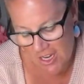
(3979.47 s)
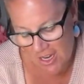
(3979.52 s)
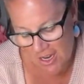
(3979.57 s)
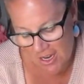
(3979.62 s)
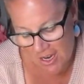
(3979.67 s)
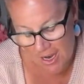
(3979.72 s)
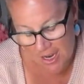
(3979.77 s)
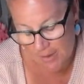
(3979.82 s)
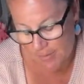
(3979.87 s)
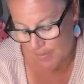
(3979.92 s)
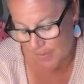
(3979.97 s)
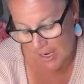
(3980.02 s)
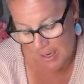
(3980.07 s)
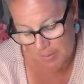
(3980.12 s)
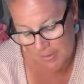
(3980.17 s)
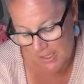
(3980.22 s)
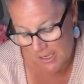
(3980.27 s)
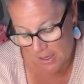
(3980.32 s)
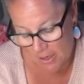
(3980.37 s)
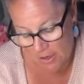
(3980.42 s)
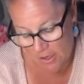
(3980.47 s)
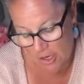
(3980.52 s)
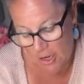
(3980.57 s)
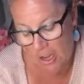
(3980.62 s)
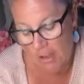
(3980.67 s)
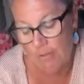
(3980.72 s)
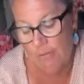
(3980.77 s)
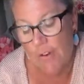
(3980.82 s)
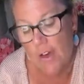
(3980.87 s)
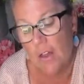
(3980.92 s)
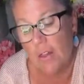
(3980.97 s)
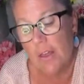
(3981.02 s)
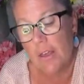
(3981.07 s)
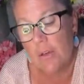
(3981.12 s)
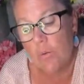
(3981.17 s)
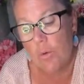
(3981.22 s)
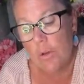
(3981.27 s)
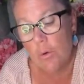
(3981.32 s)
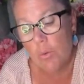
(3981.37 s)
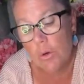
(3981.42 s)
I'm telling you, I felt like
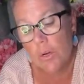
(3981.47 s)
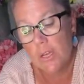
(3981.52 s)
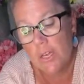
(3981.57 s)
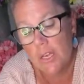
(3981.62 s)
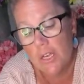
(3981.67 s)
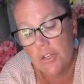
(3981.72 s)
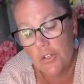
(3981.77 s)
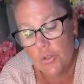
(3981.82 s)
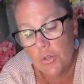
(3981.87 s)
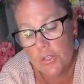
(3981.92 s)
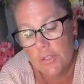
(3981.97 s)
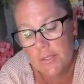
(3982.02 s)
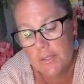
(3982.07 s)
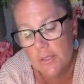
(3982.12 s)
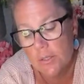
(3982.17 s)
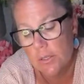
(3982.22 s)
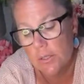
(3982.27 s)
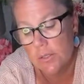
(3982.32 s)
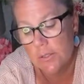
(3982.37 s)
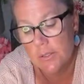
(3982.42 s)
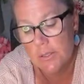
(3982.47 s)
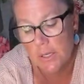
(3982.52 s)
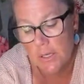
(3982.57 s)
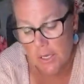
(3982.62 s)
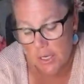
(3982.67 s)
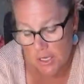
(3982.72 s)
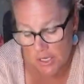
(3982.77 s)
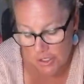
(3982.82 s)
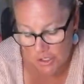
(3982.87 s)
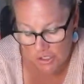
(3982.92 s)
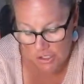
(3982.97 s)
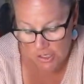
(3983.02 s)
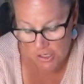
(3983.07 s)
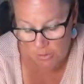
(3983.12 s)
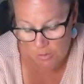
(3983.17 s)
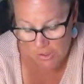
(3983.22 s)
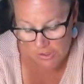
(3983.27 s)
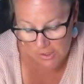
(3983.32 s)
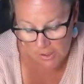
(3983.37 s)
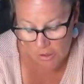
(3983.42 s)
we were kindred souls. She
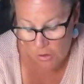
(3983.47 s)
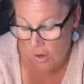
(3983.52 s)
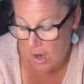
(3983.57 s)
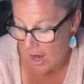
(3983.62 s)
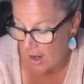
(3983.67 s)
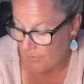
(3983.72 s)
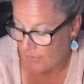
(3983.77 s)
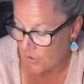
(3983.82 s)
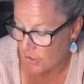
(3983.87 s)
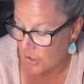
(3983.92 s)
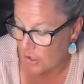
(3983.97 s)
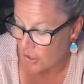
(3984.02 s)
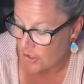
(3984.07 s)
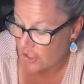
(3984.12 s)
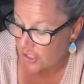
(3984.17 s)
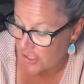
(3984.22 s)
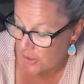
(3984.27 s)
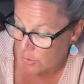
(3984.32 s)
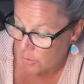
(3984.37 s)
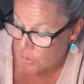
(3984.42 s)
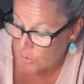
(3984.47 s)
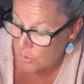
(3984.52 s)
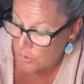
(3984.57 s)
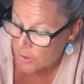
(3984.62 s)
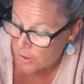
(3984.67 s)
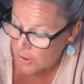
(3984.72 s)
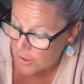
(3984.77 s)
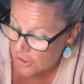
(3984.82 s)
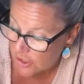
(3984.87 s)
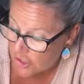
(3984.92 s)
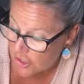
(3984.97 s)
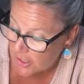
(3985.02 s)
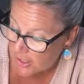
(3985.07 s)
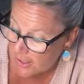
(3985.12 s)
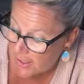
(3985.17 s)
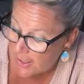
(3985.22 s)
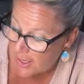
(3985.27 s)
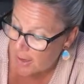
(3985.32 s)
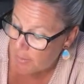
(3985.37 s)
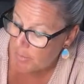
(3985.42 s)
was a crafter. She
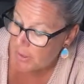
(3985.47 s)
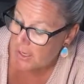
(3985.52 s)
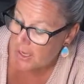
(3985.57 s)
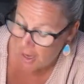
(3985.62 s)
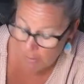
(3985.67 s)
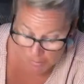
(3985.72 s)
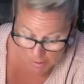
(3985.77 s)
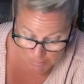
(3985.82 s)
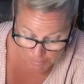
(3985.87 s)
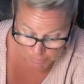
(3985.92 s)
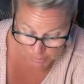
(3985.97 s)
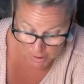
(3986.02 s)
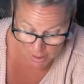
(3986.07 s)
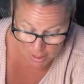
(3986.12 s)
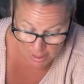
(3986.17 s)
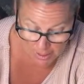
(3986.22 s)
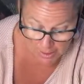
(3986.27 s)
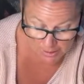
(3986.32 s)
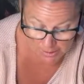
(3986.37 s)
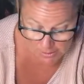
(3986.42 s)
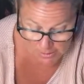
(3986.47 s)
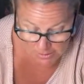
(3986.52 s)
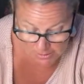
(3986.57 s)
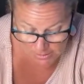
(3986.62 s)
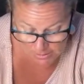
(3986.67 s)
ended up becoming blind